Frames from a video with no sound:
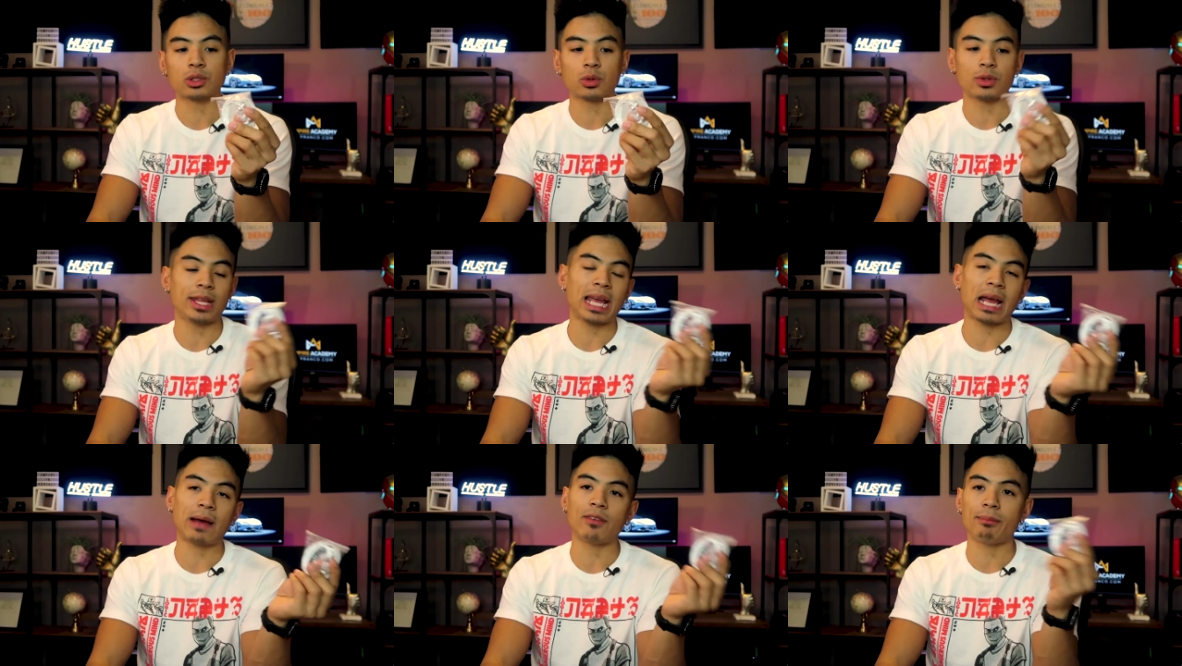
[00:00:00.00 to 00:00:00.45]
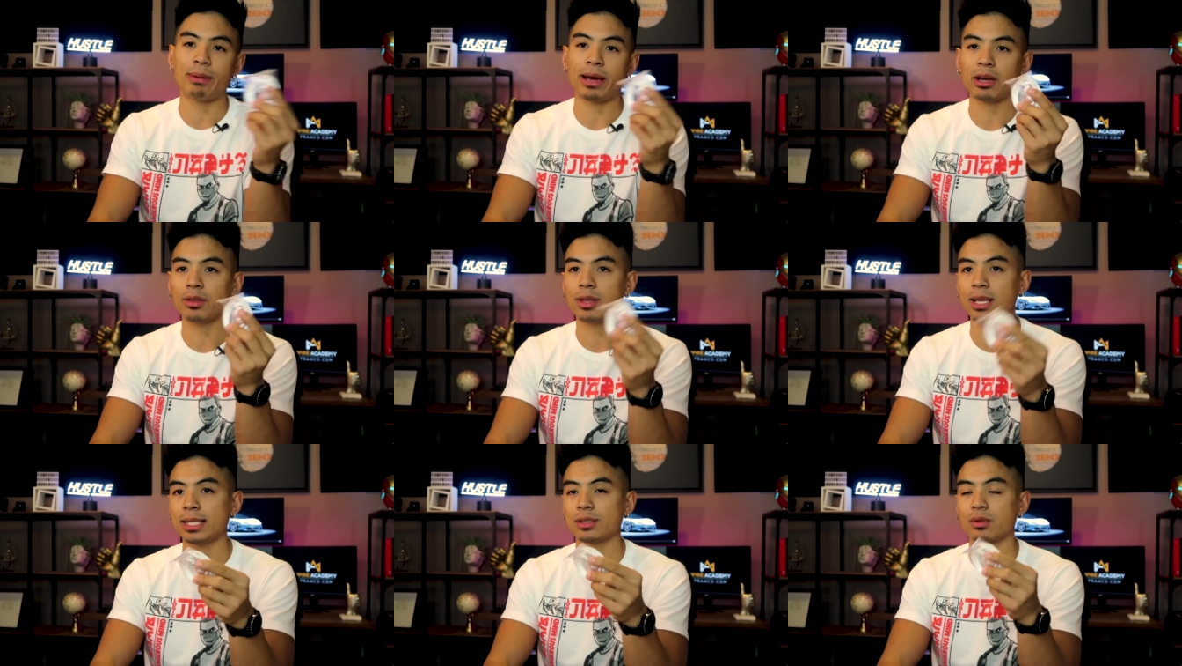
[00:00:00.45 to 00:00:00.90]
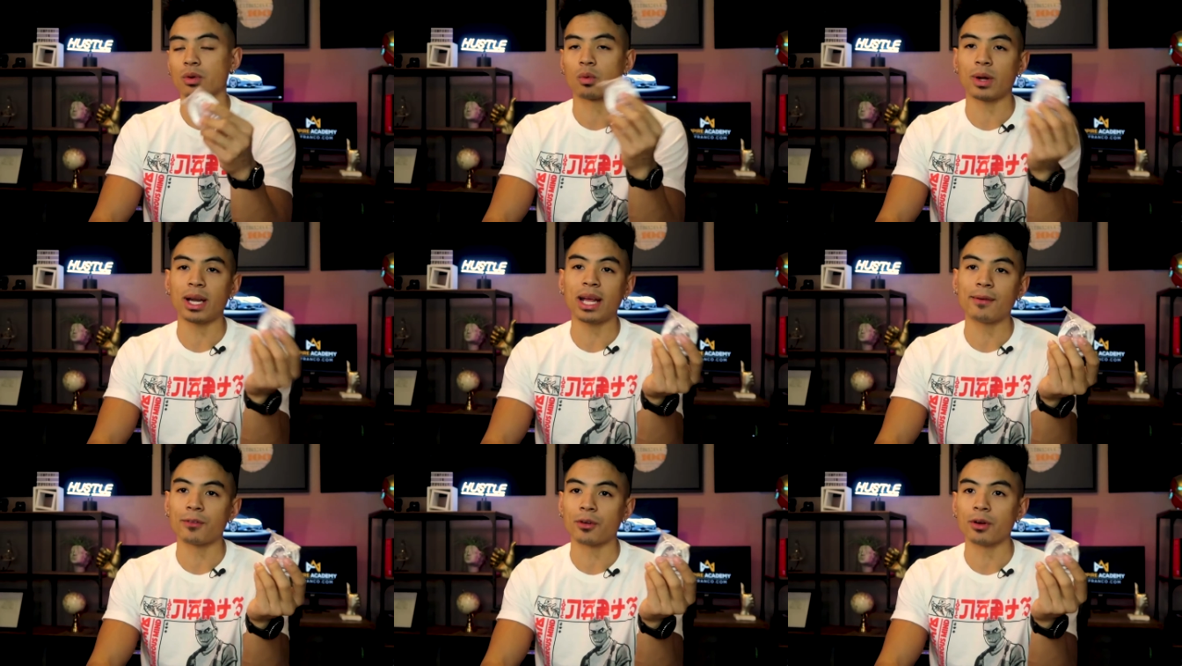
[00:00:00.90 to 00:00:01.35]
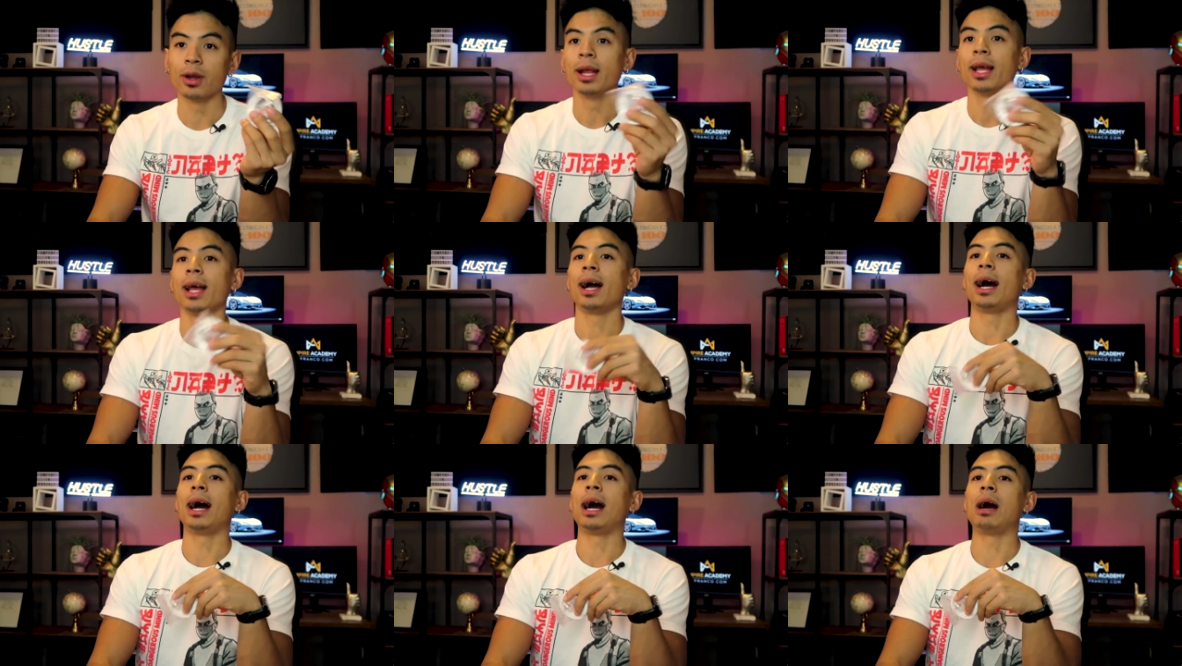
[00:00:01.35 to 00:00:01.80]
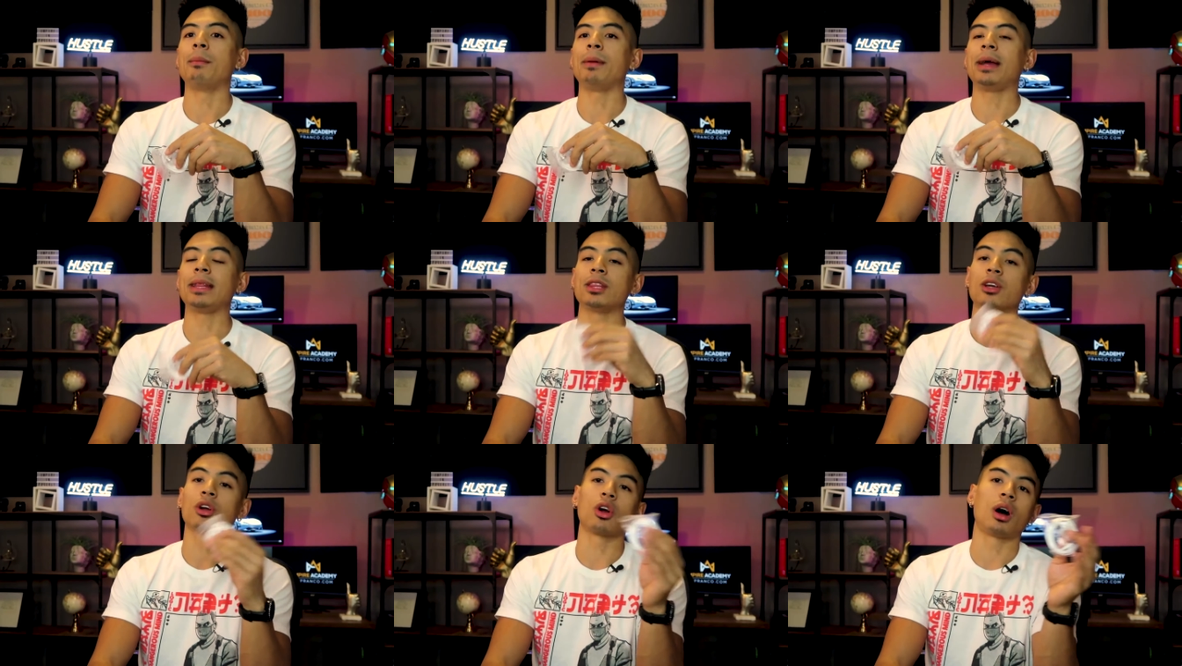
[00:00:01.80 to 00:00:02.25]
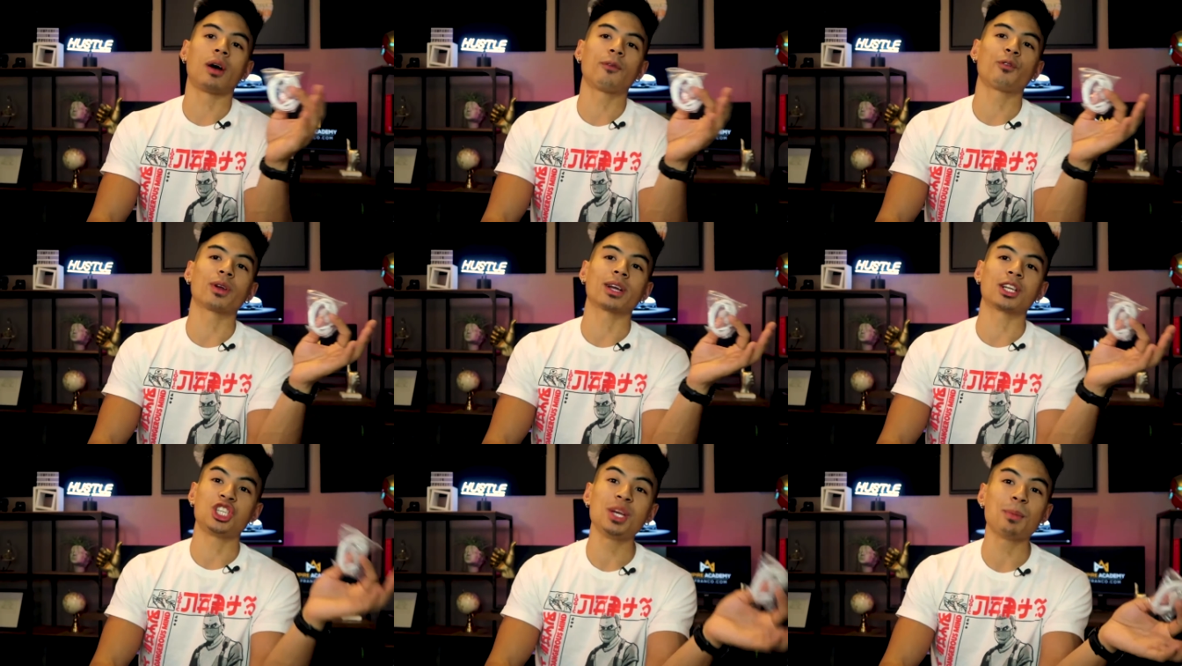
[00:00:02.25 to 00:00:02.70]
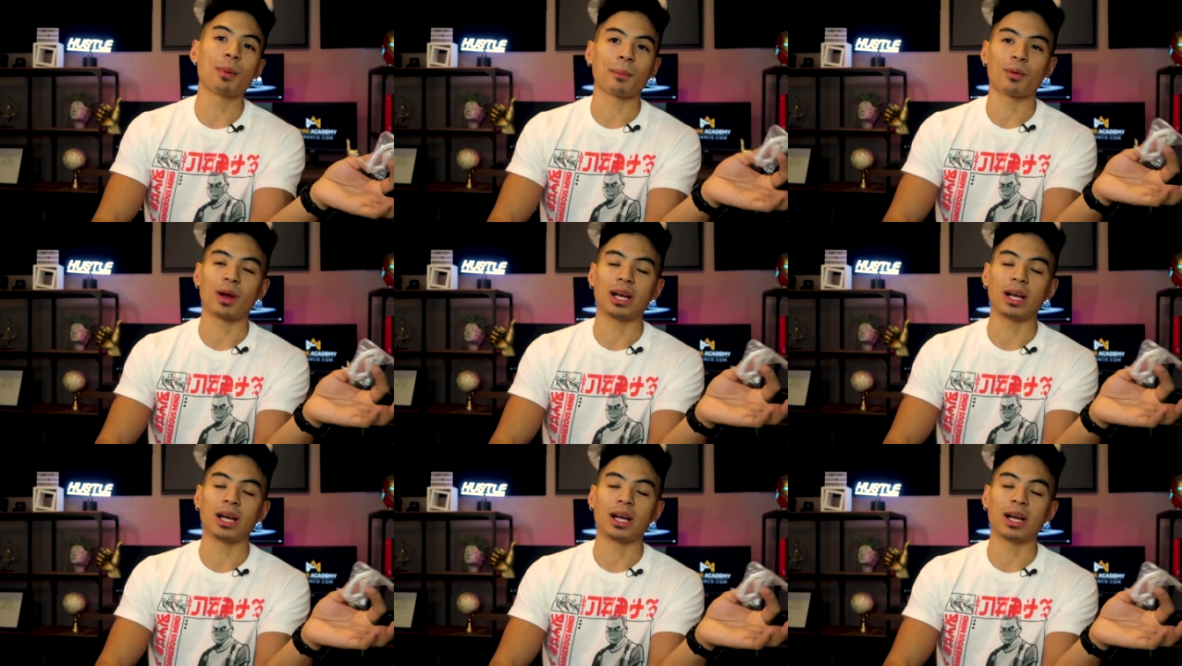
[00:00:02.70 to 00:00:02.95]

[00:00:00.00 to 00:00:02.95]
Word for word: or they have a better this or whatever, um, and they're offering a cheaper